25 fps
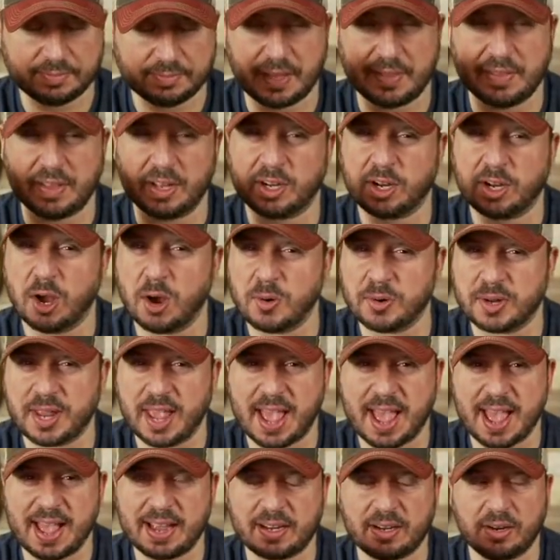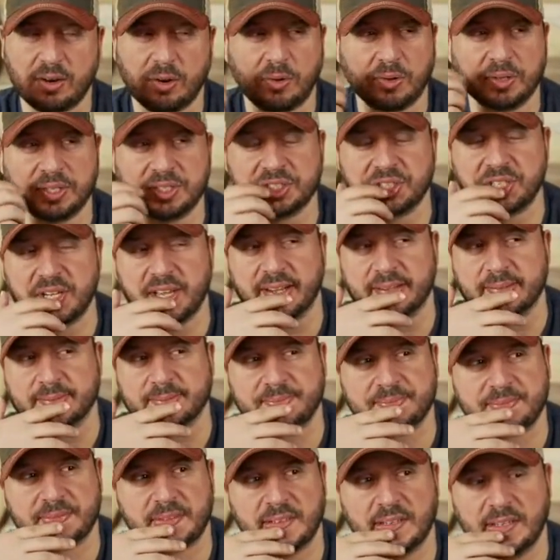than the cognac. Holy
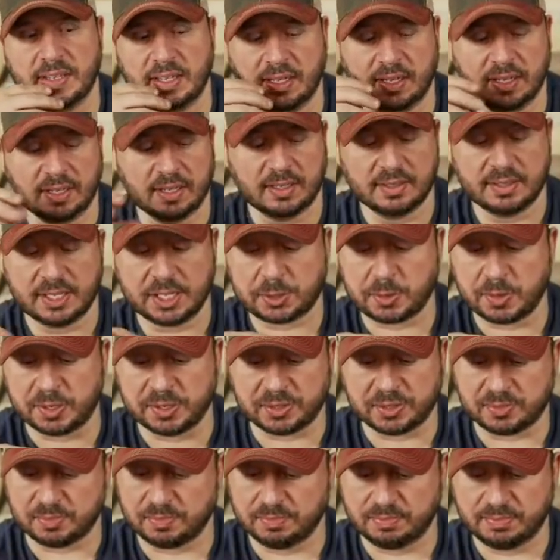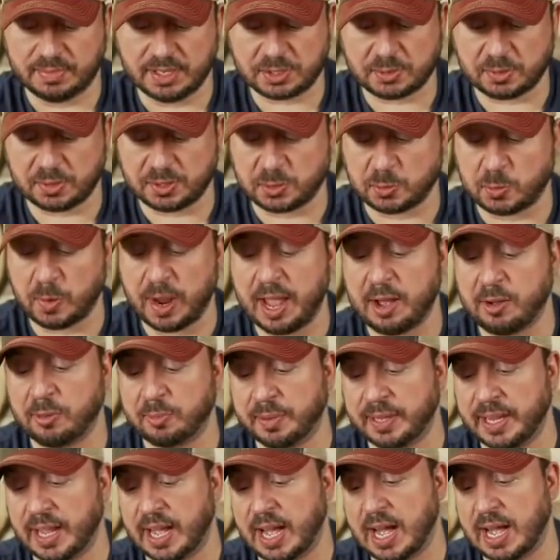shit. This one's this one's well
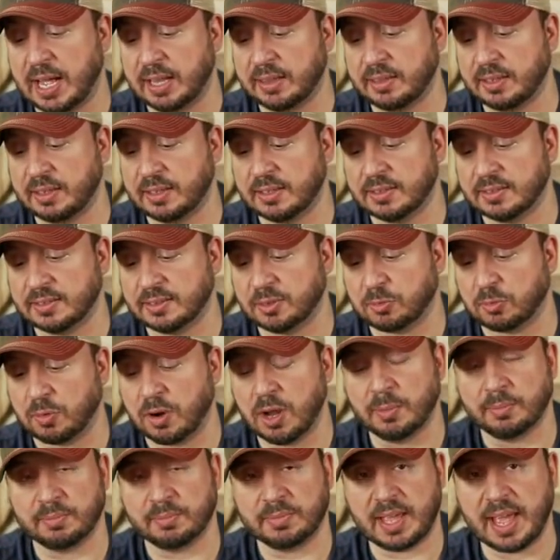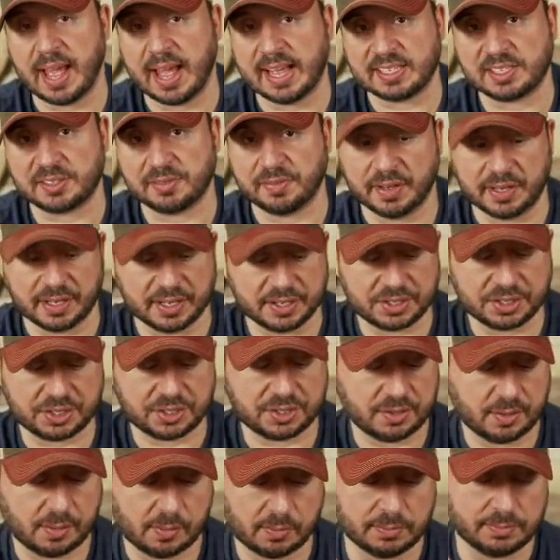beyond the, the rum cask
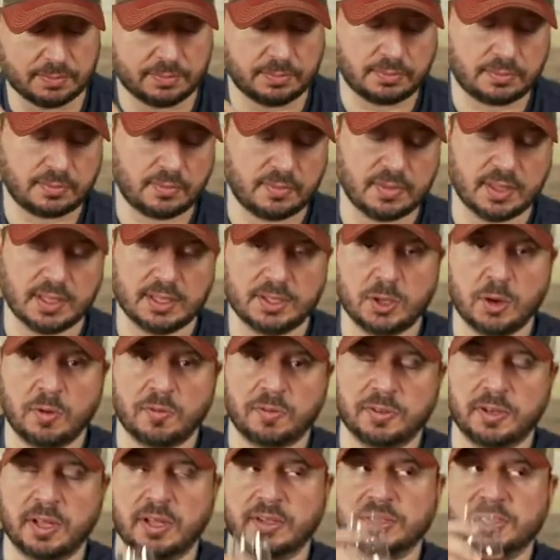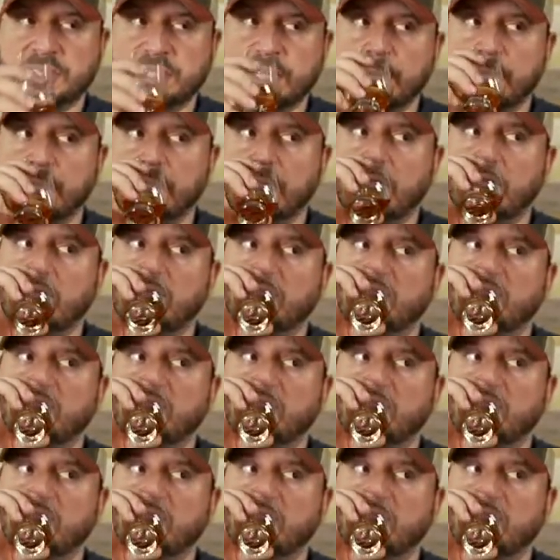finish. Go for another sip.